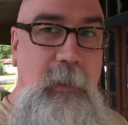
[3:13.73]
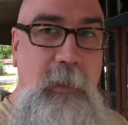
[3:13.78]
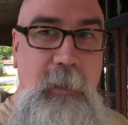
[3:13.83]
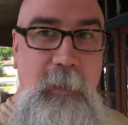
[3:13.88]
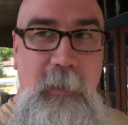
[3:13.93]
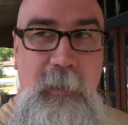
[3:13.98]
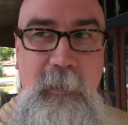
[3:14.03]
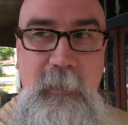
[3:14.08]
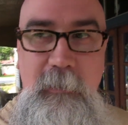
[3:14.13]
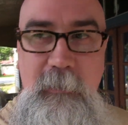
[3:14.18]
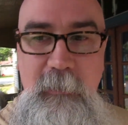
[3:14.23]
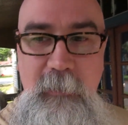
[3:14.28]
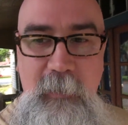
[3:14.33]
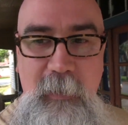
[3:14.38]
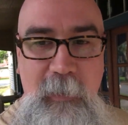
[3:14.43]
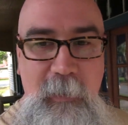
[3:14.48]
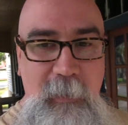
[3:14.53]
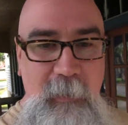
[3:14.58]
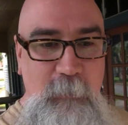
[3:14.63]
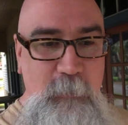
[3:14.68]
And
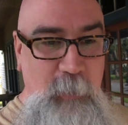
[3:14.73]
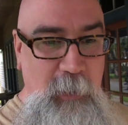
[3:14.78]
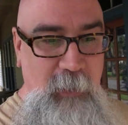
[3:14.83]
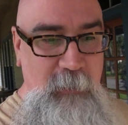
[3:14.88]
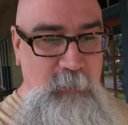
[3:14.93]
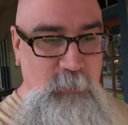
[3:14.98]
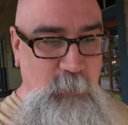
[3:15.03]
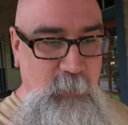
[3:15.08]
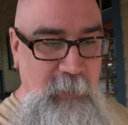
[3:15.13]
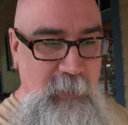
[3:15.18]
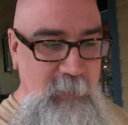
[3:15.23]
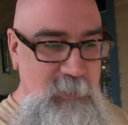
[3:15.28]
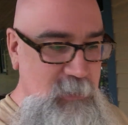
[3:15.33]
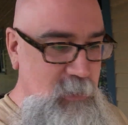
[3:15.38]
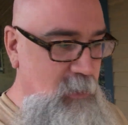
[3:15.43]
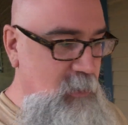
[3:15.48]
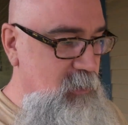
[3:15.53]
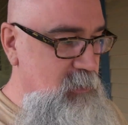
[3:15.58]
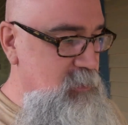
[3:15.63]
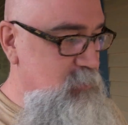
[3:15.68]
but we're getting
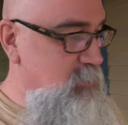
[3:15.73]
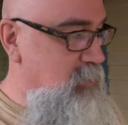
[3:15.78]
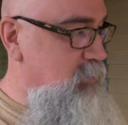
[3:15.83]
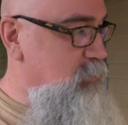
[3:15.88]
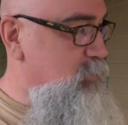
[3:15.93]
started on some